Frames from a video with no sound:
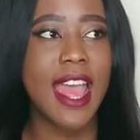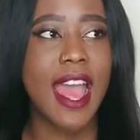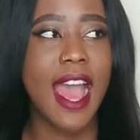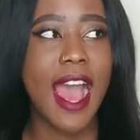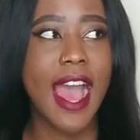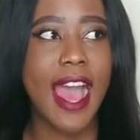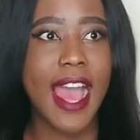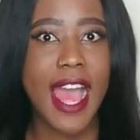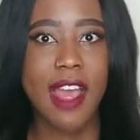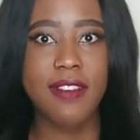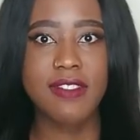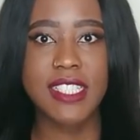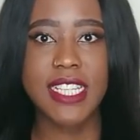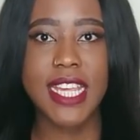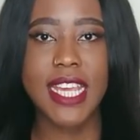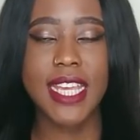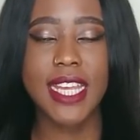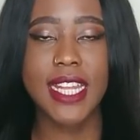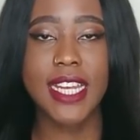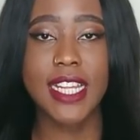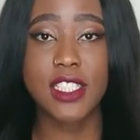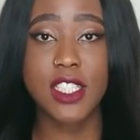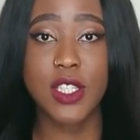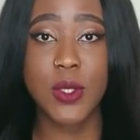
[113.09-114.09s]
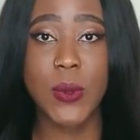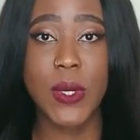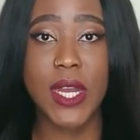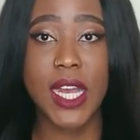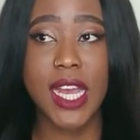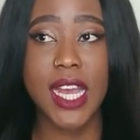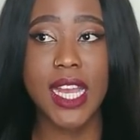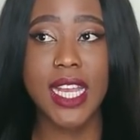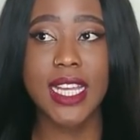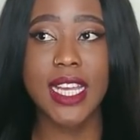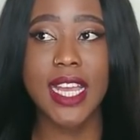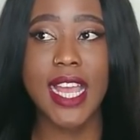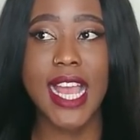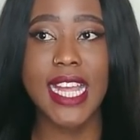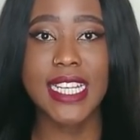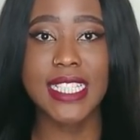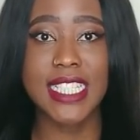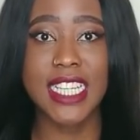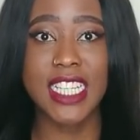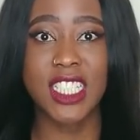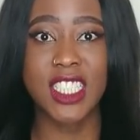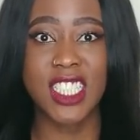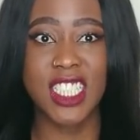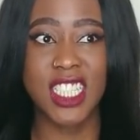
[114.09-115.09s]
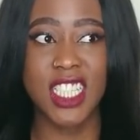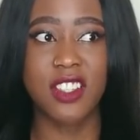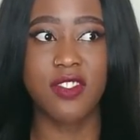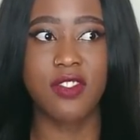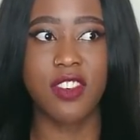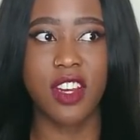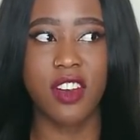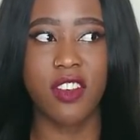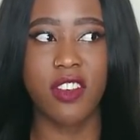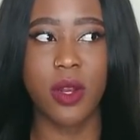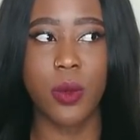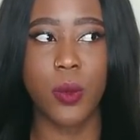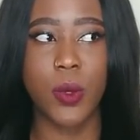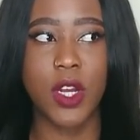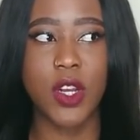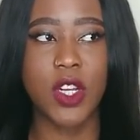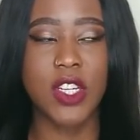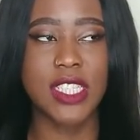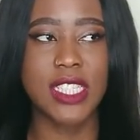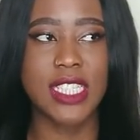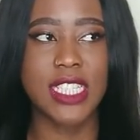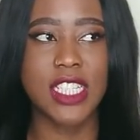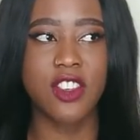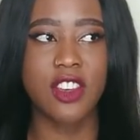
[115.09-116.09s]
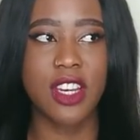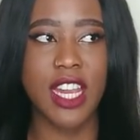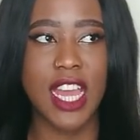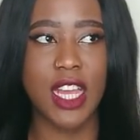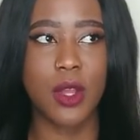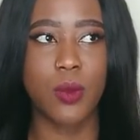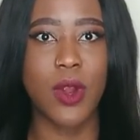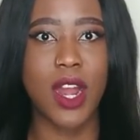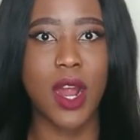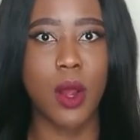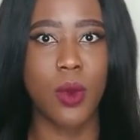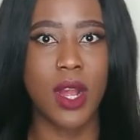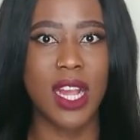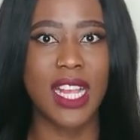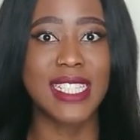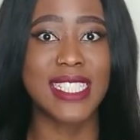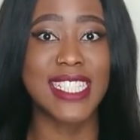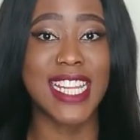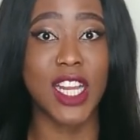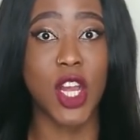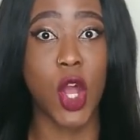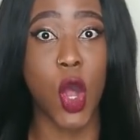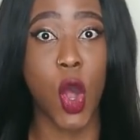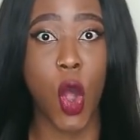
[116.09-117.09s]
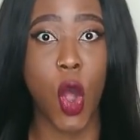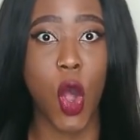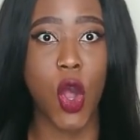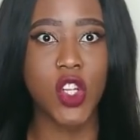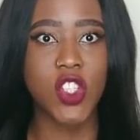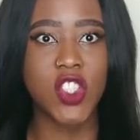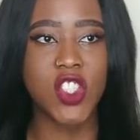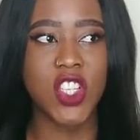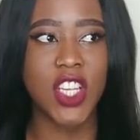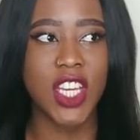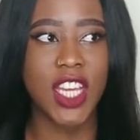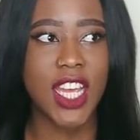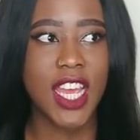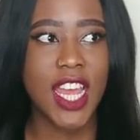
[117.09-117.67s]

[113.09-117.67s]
I have taken it to work and it did really, really well, considering like where I work is like hot,